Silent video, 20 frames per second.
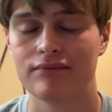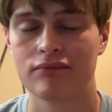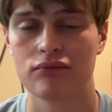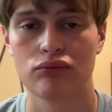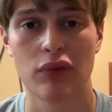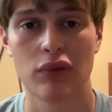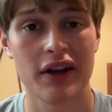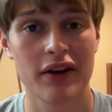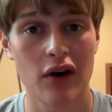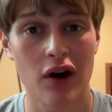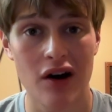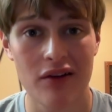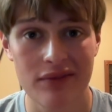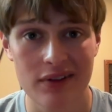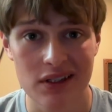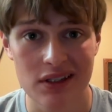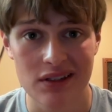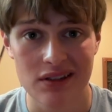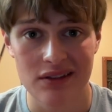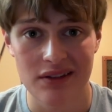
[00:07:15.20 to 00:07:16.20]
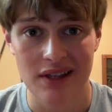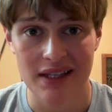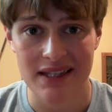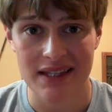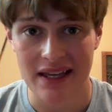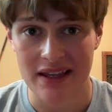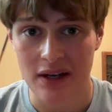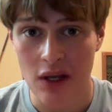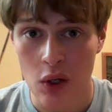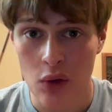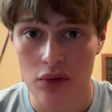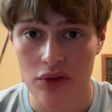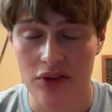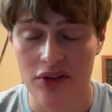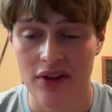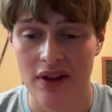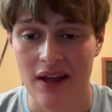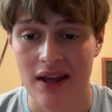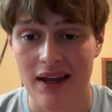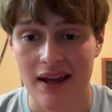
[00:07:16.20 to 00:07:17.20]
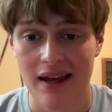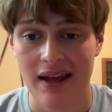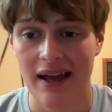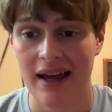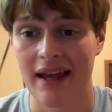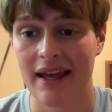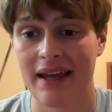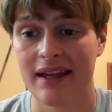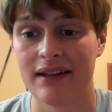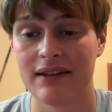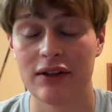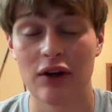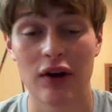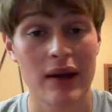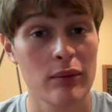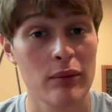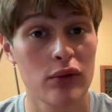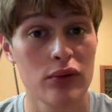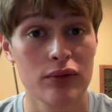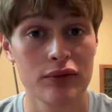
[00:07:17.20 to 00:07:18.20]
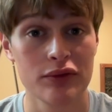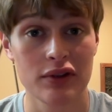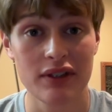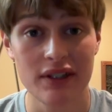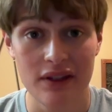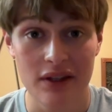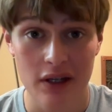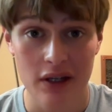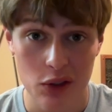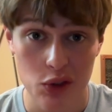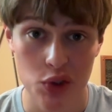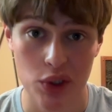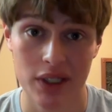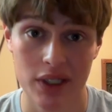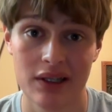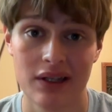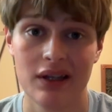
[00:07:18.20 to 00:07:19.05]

brought into office, they take an oath, and they're able to lead the country.